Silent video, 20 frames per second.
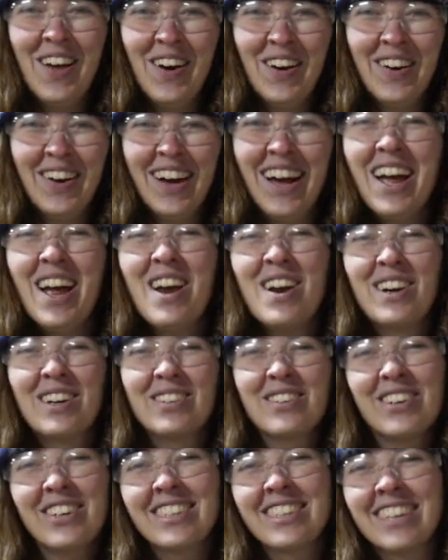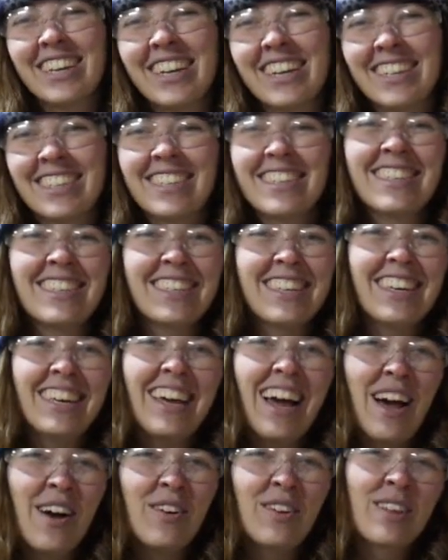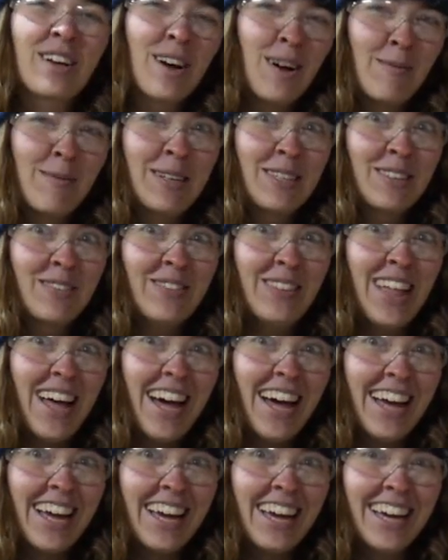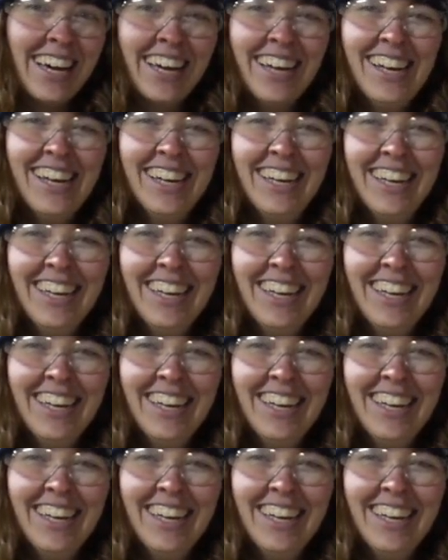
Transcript: So Roy's going to get to see how the comments fly.